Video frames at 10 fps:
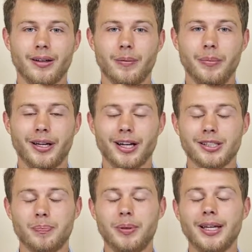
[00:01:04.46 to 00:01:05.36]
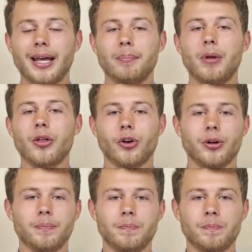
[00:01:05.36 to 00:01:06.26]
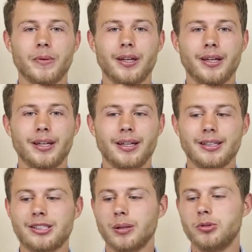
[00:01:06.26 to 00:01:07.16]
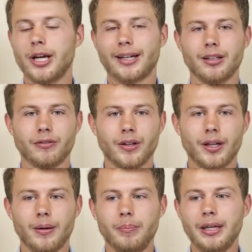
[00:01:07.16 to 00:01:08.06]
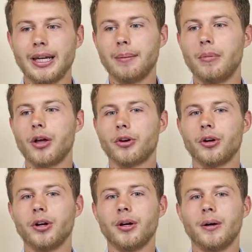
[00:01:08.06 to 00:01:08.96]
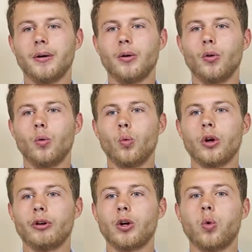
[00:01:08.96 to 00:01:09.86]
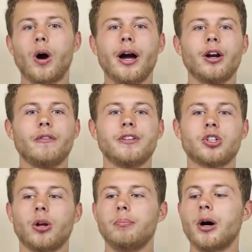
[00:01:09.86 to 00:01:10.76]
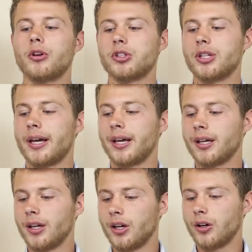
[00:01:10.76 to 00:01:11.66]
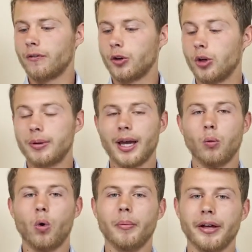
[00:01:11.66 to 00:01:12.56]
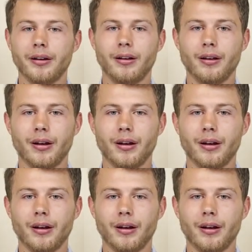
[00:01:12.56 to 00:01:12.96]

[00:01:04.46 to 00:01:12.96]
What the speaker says: Because being a mother is subjective. Being a mother would require, if it's called Mother's Day, for you to be a woman.